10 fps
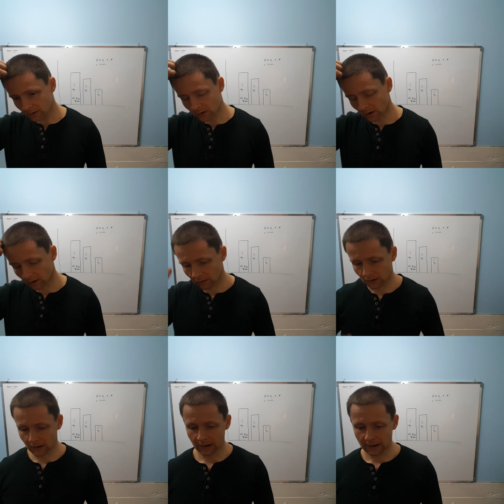
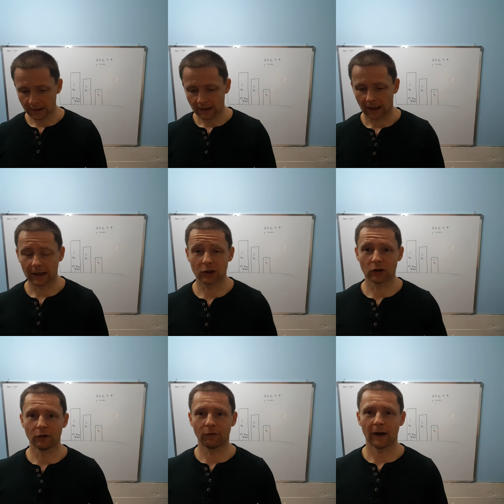So in
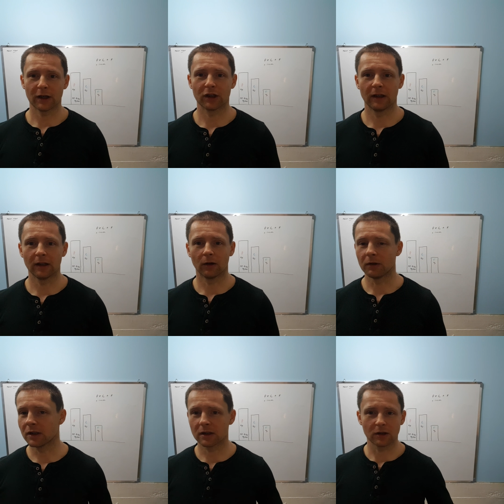true fashion, you